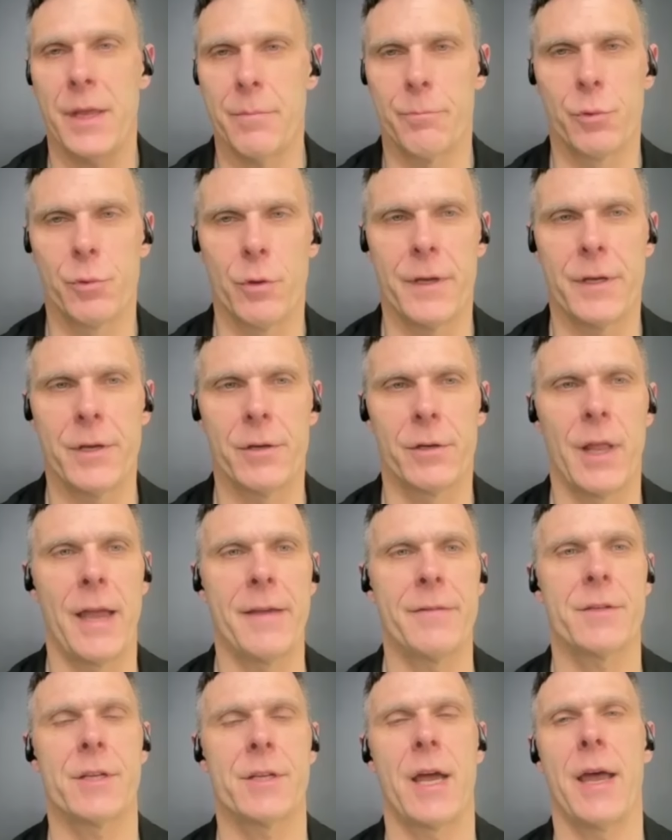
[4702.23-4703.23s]
improving your
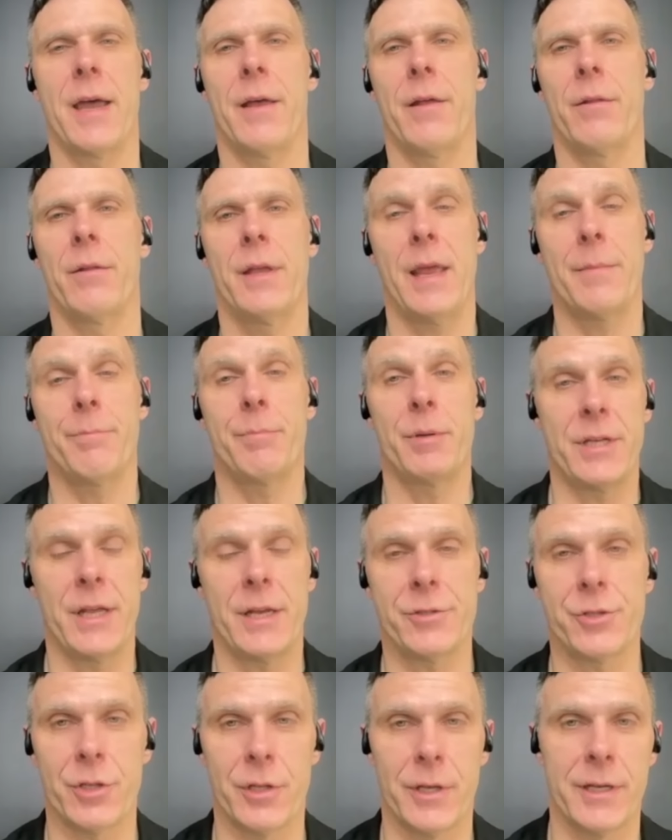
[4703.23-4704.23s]
lifestyle and
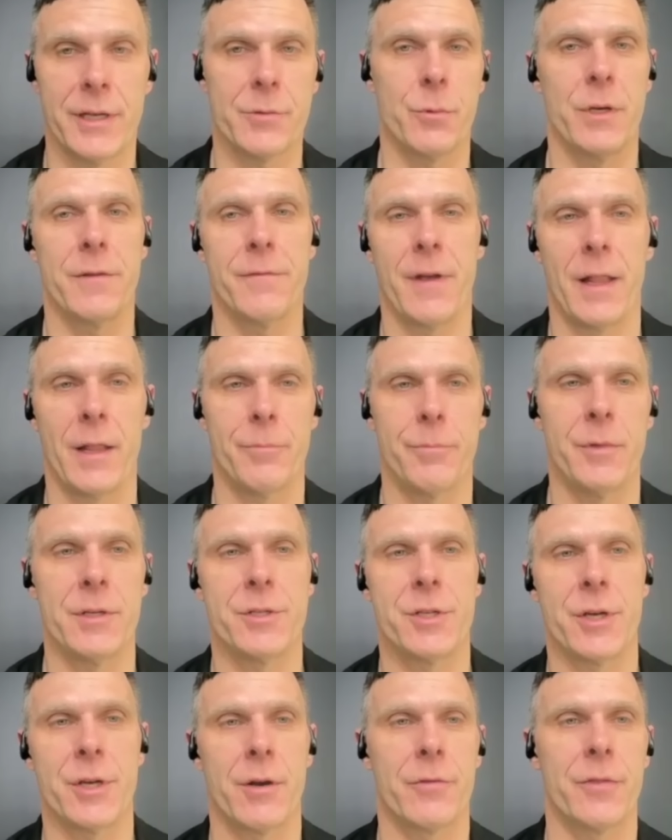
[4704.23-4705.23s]
potentially as we develop
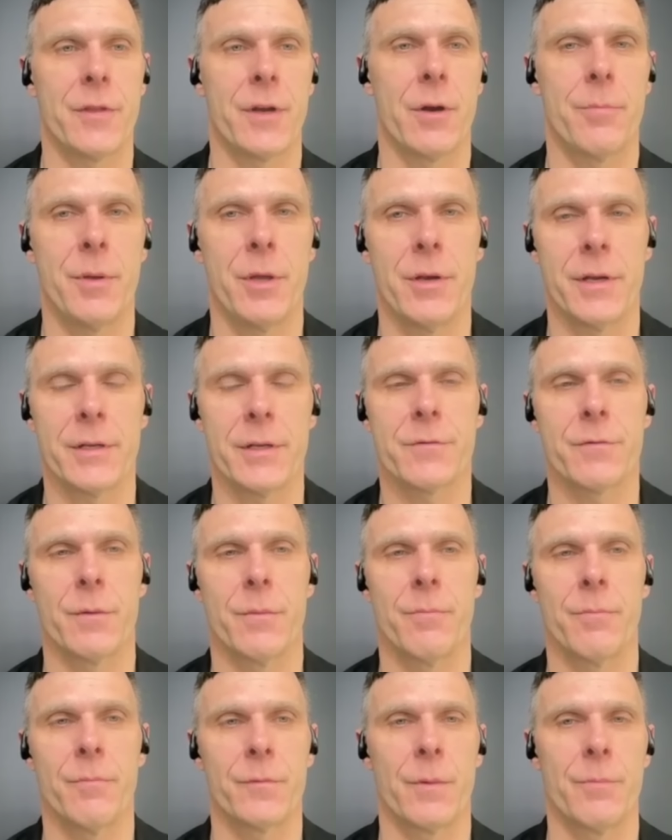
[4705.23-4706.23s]
these therapeutics
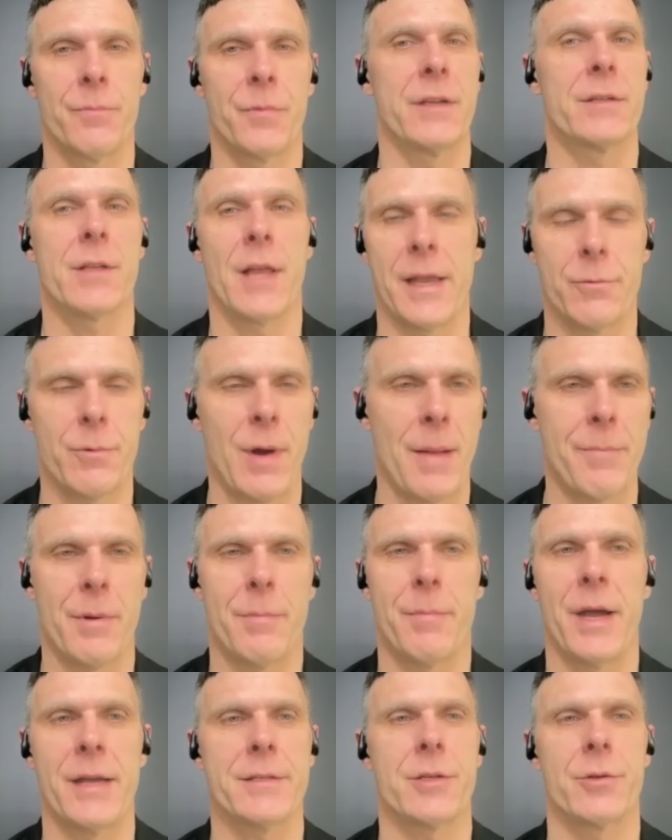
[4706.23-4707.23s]
from things like
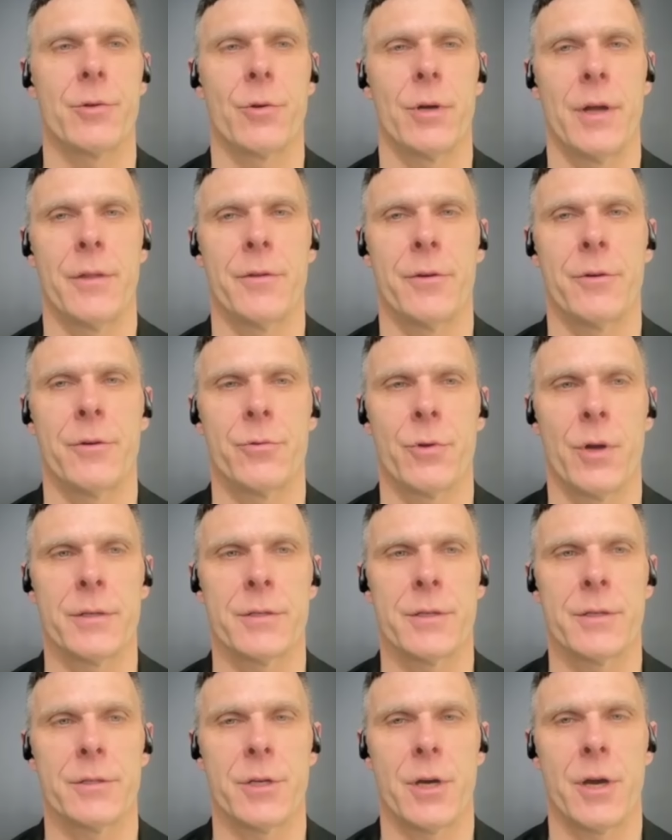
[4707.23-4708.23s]
rapamycin or other
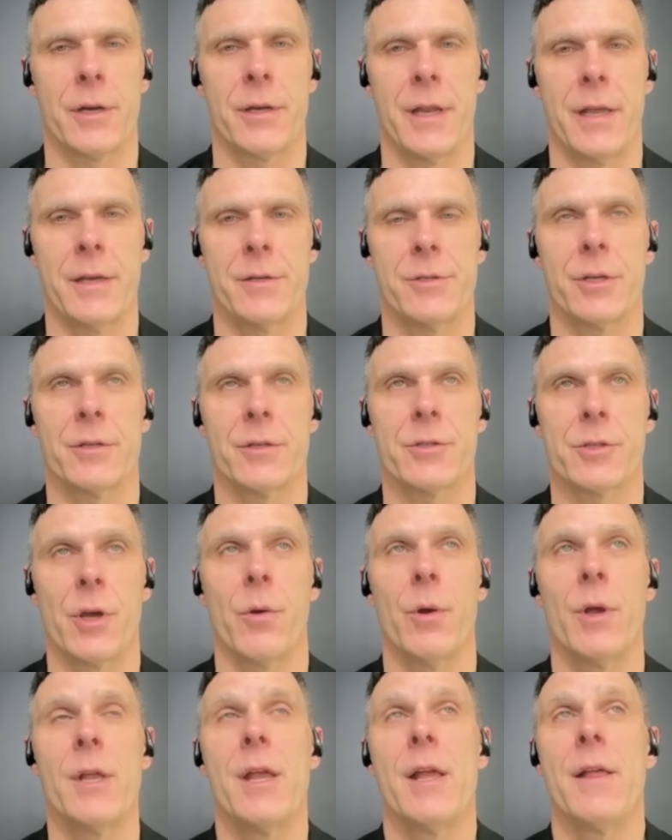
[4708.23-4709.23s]
drugs that target aging.
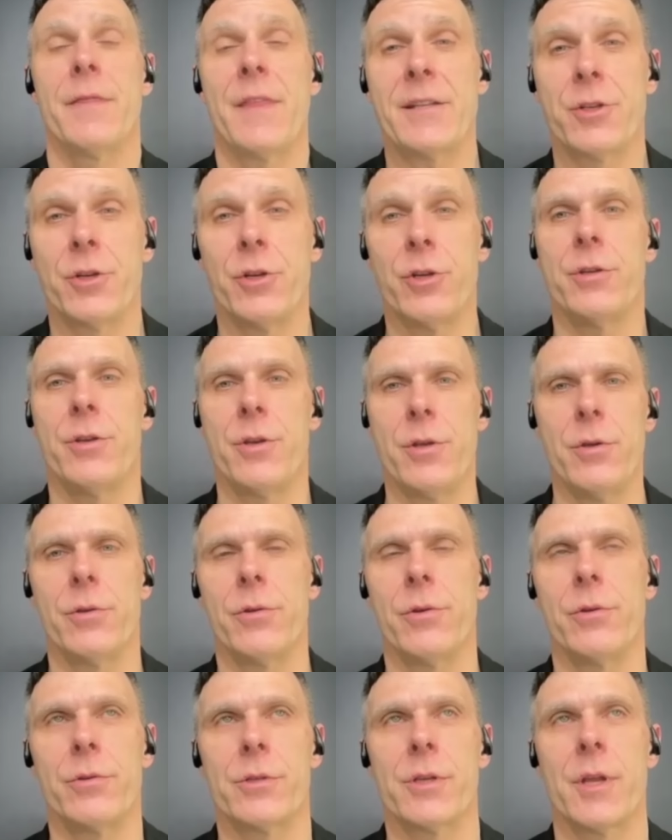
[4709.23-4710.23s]
So that's good
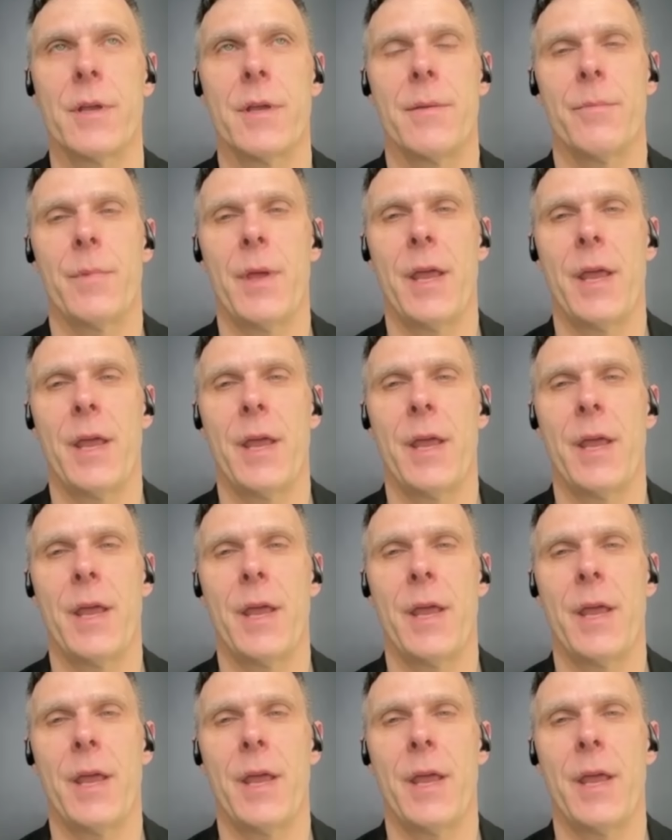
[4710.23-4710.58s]
news.